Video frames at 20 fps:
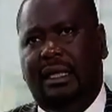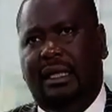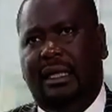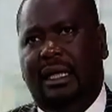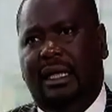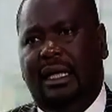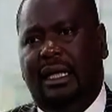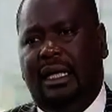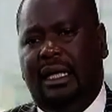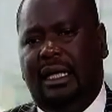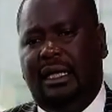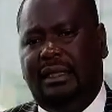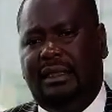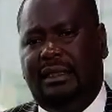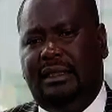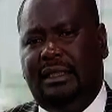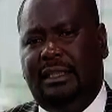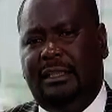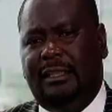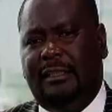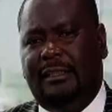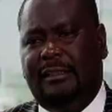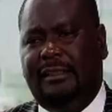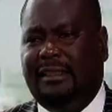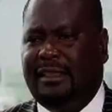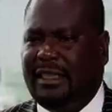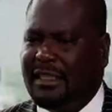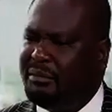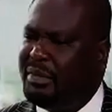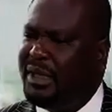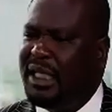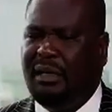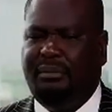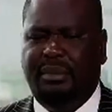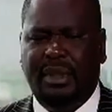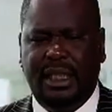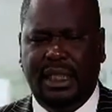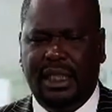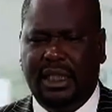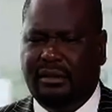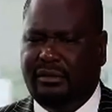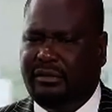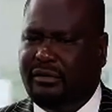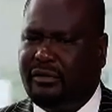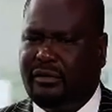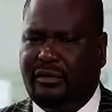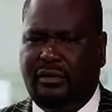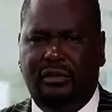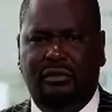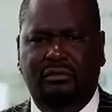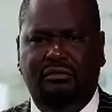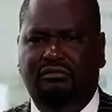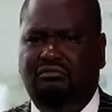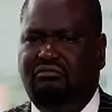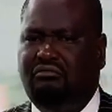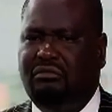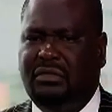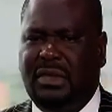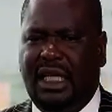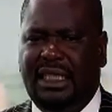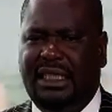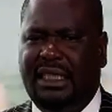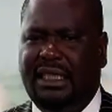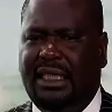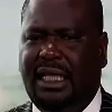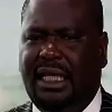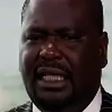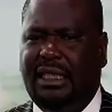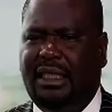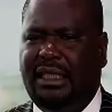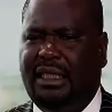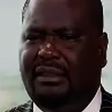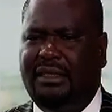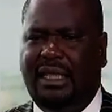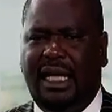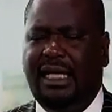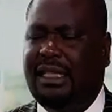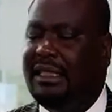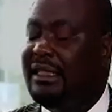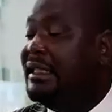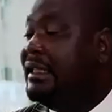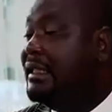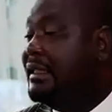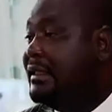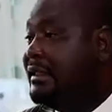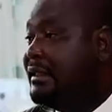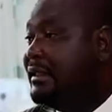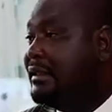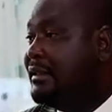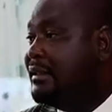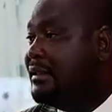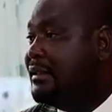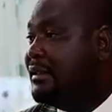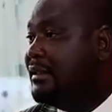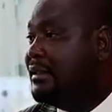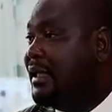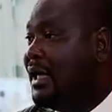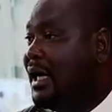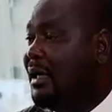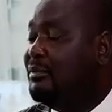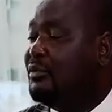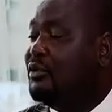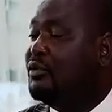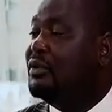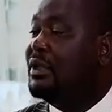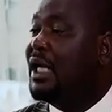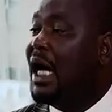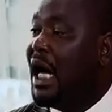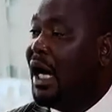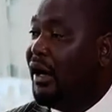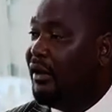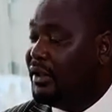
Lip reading: And this has been happening from 1990s up to now.